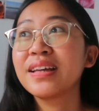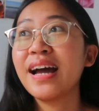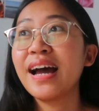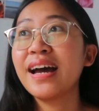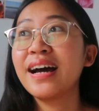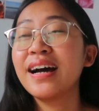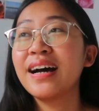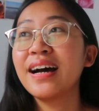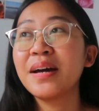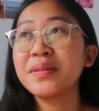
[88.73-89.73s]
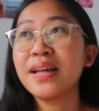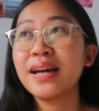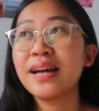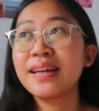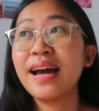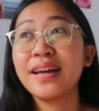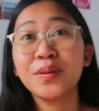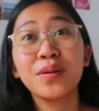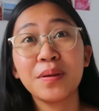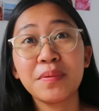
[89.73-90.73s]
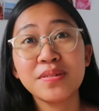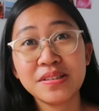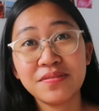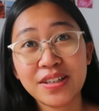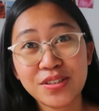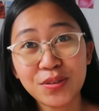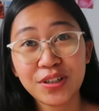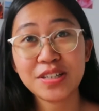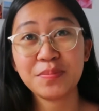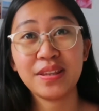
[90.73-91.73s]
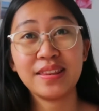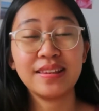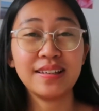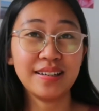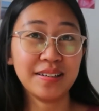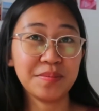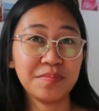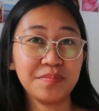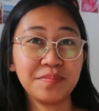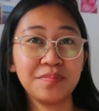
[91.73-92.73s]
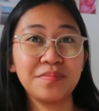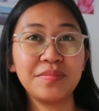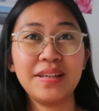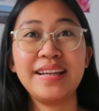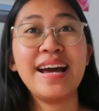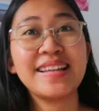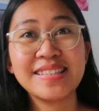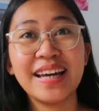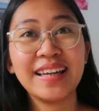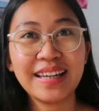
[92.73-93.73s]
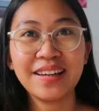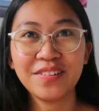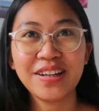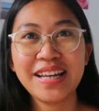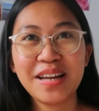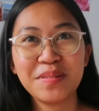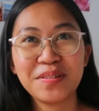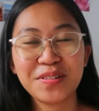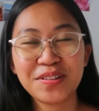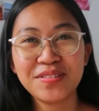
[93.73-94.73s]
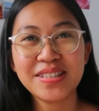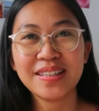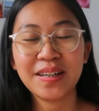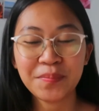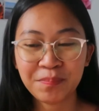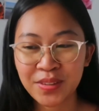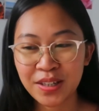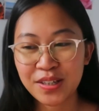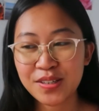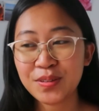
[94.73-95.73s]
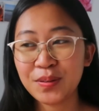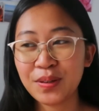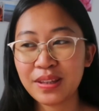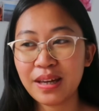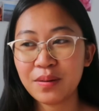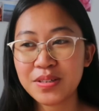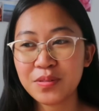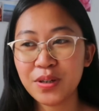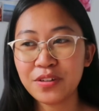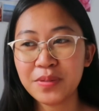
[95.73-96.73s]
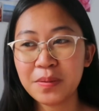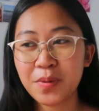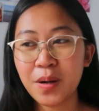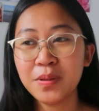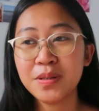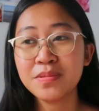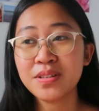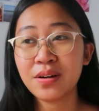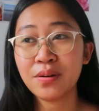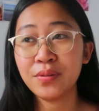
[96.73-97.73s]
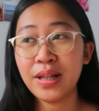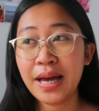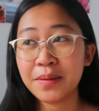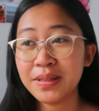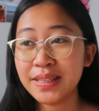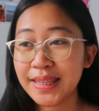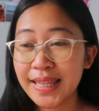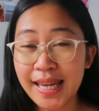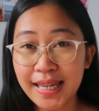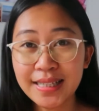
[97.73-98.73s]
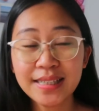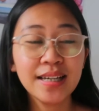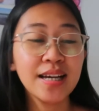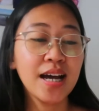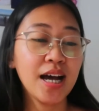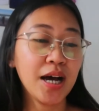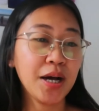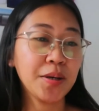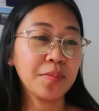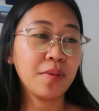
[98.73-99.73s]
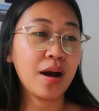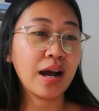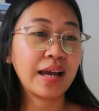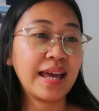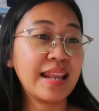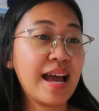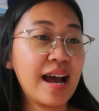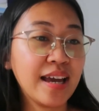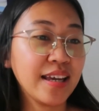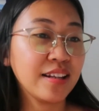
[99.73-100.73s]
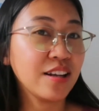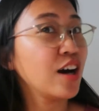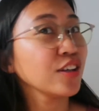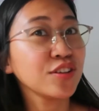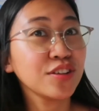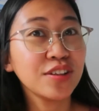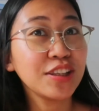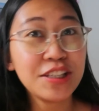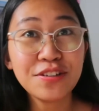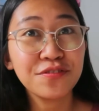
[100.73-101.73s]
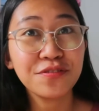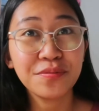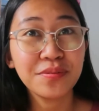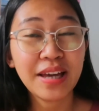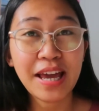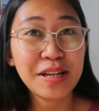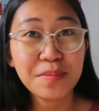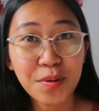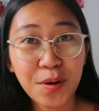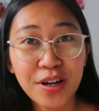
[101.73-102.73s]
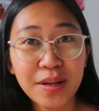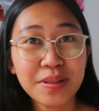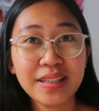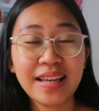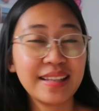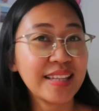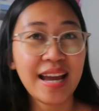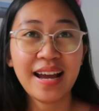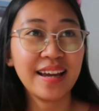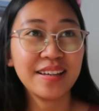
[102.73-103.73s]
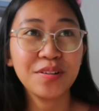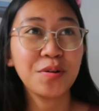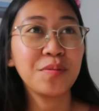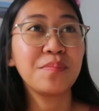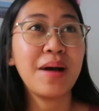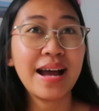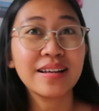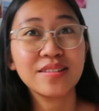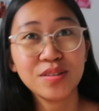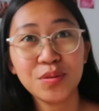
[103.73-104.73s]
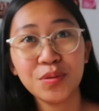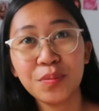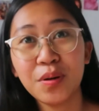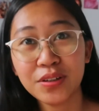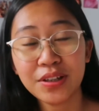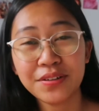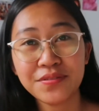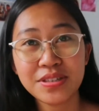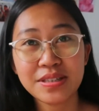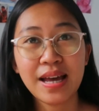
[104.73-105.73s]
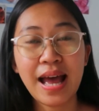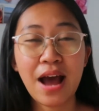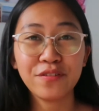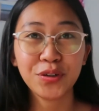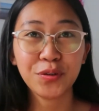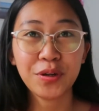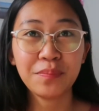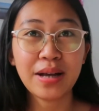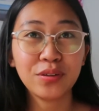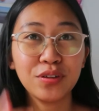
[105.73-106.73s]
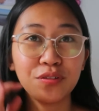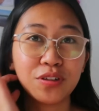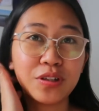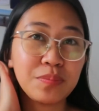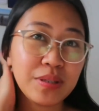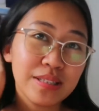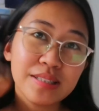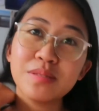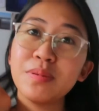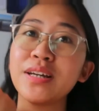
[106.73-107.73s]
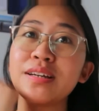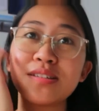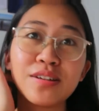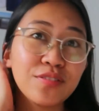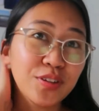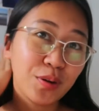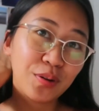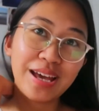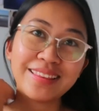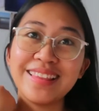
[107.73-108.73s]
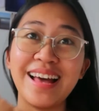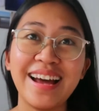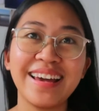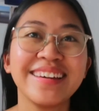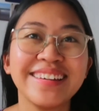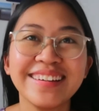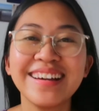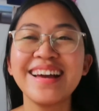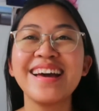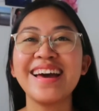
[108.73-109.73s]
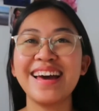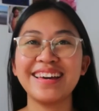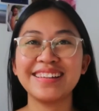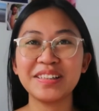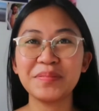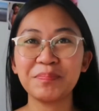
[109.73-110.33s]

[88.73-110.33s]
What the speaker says: I mean, yeah, I told them I was leaving as tourist, but in hindsight, I already had my work visa. So that was one of my problems. Will I be detained? Can I not leave anymore? I mean, can I go back to Maldives after going back to the Philippines because of, you know, that lie and